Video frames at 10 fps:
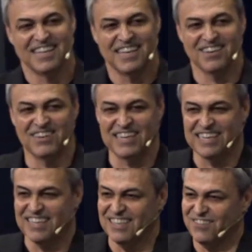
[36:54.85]
I mean,
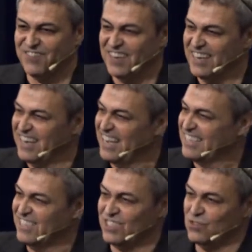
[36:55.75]
you are feeling like
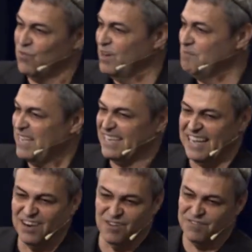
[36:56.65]
this is one meeting I
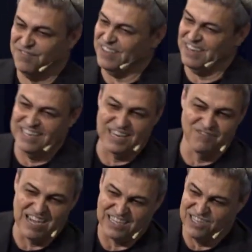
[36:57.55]
don't feel it in
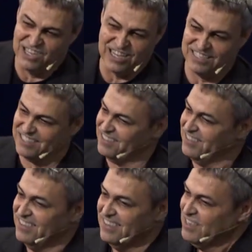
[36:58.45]
my gut to
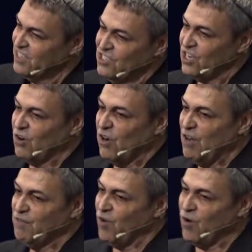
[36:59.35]
show
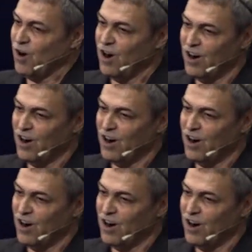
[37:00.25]
up for?